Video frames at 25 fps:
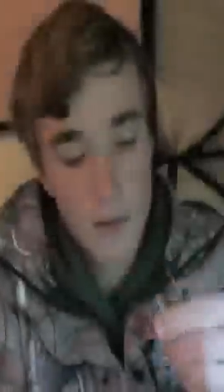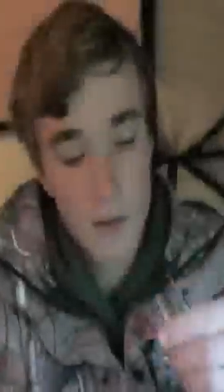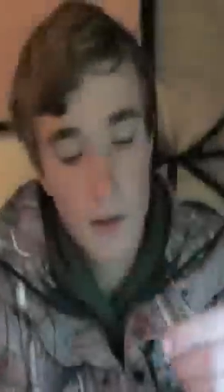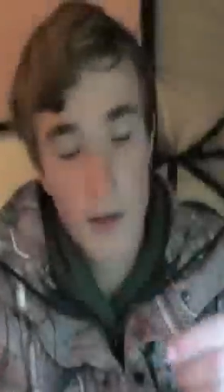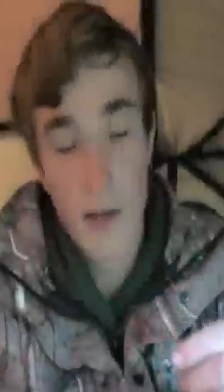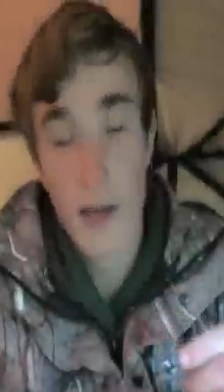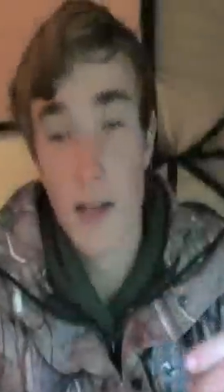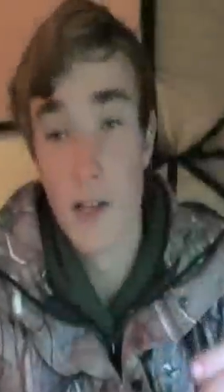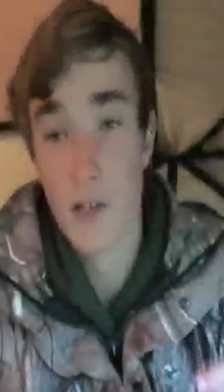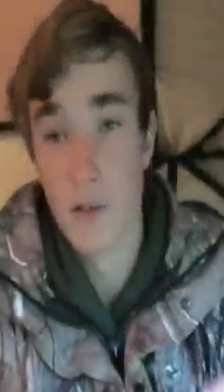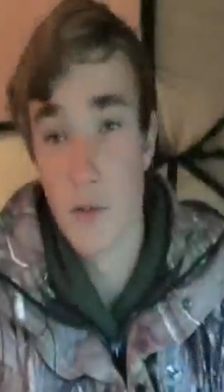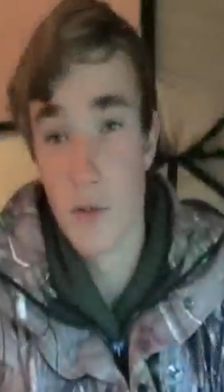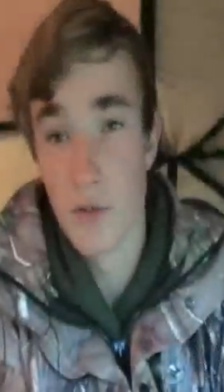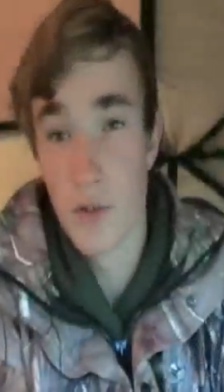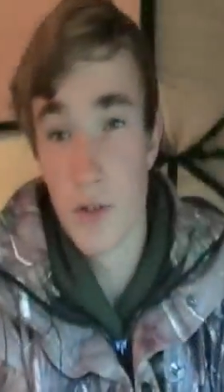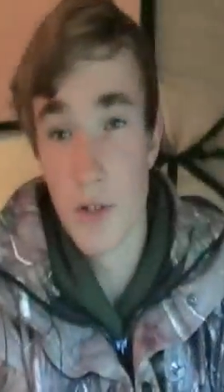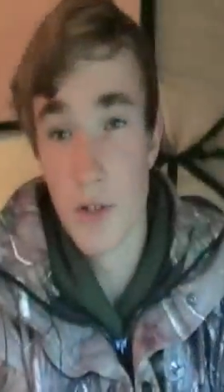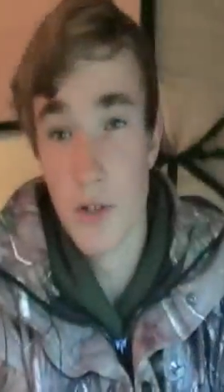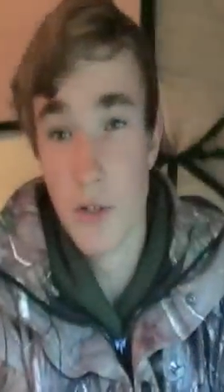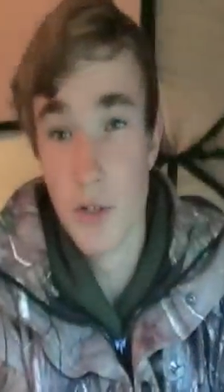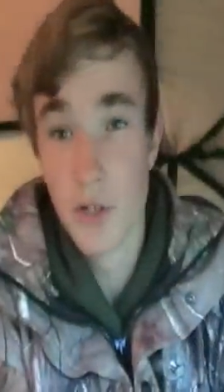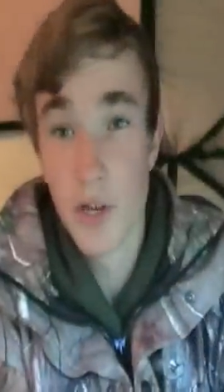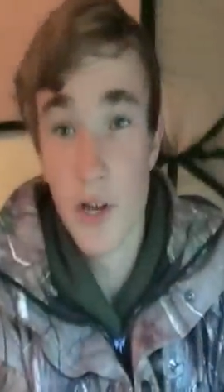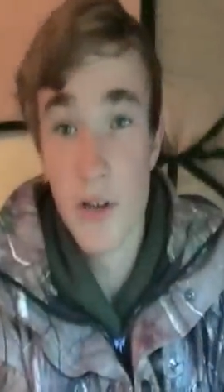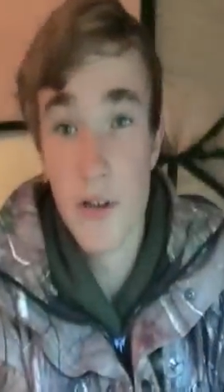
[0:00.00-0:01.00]
Okay, so I'm just
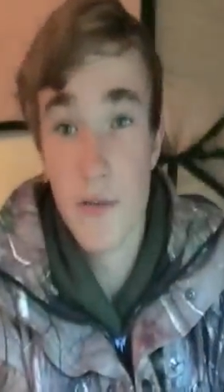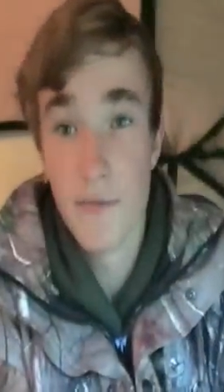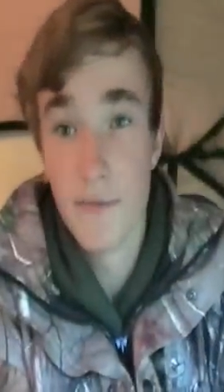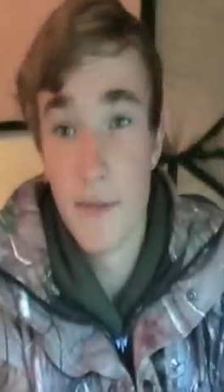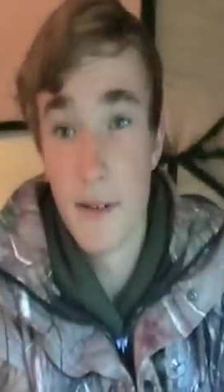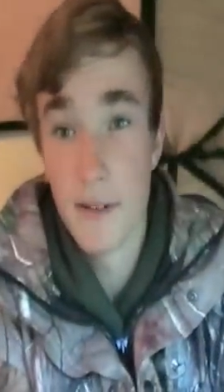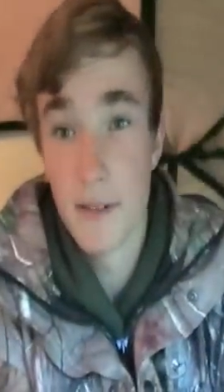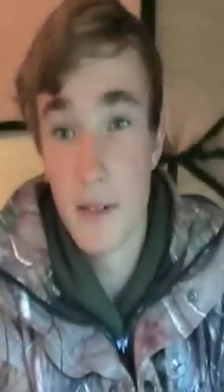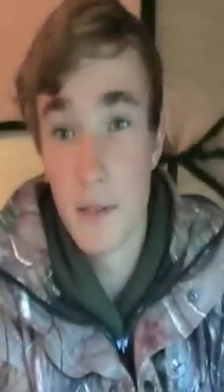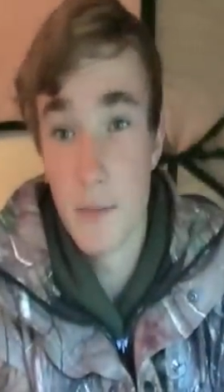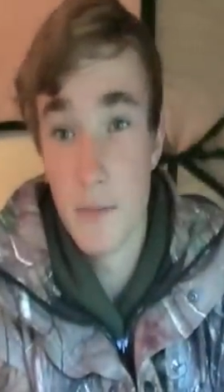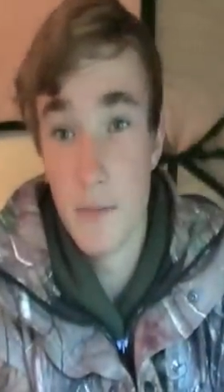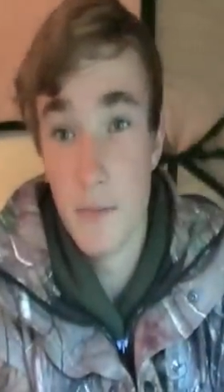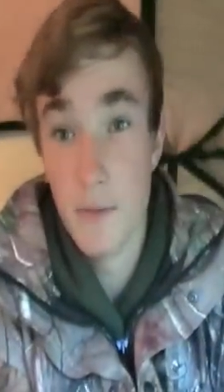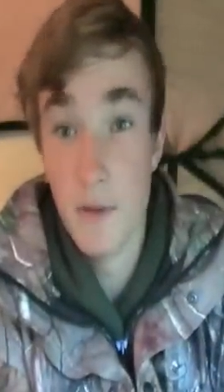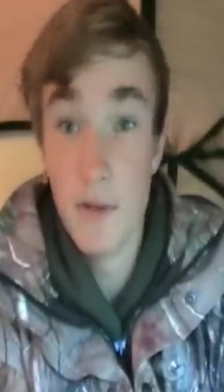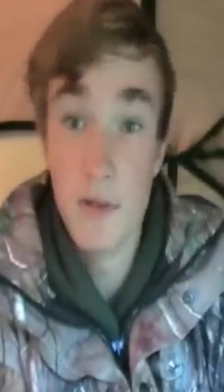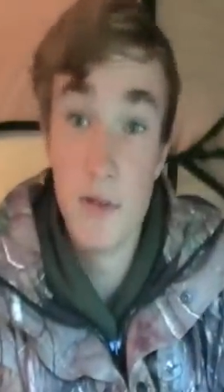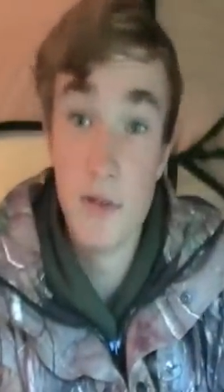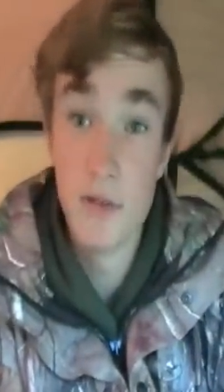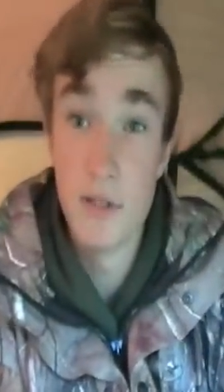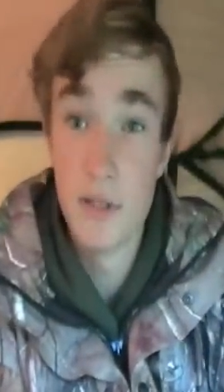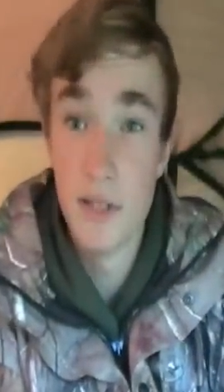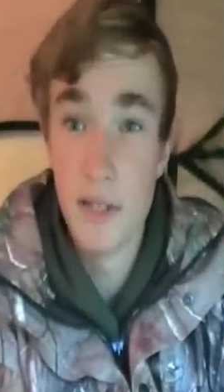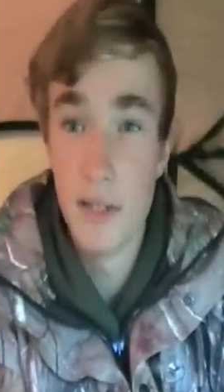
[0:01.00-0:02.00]
going to show you the rig
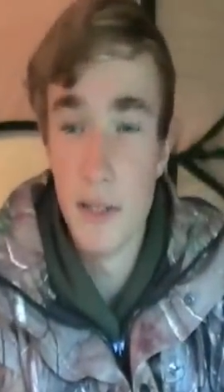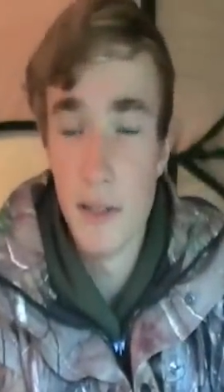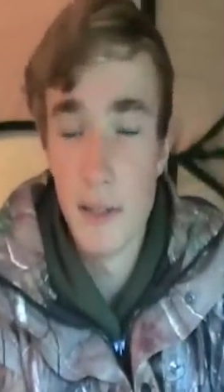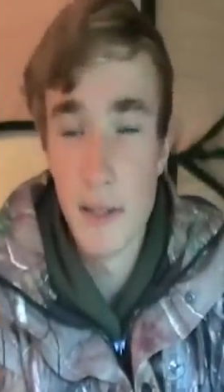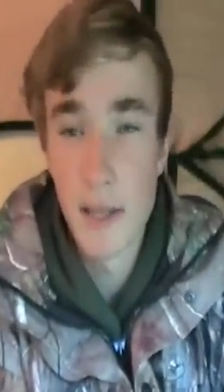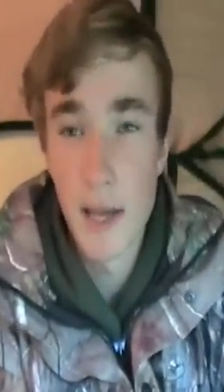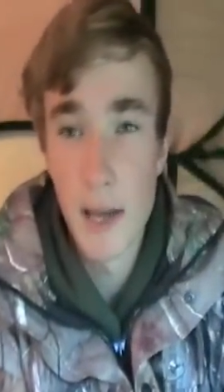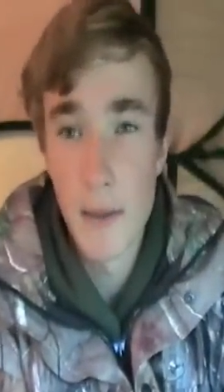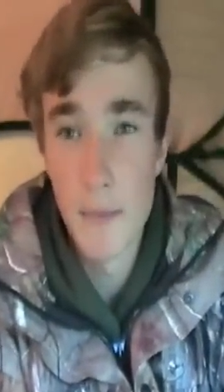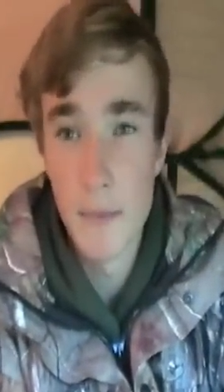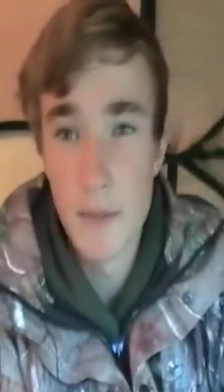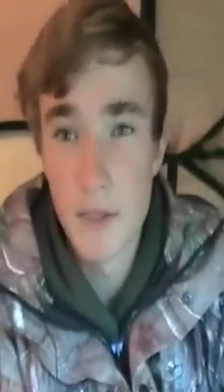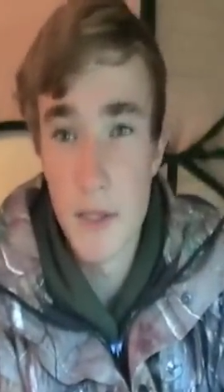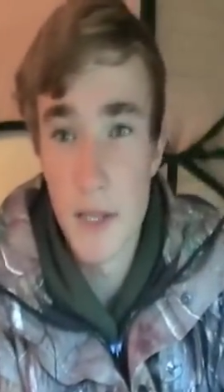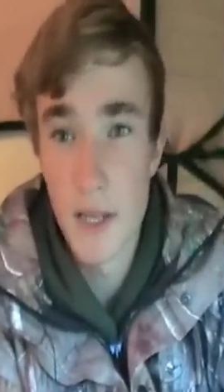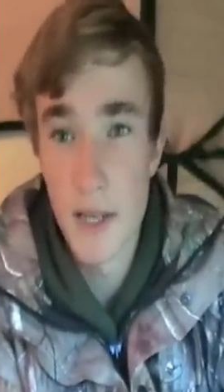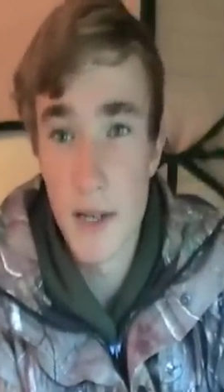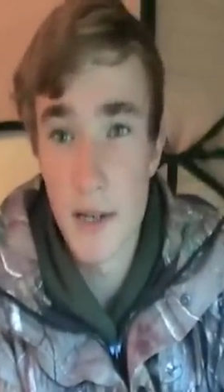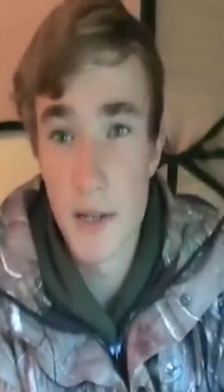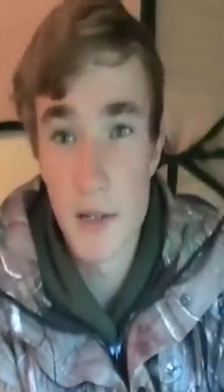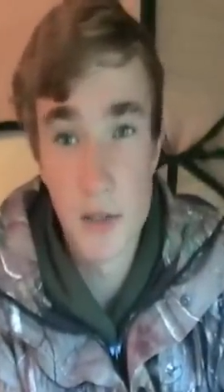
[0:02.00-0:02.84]
that just did the damage there,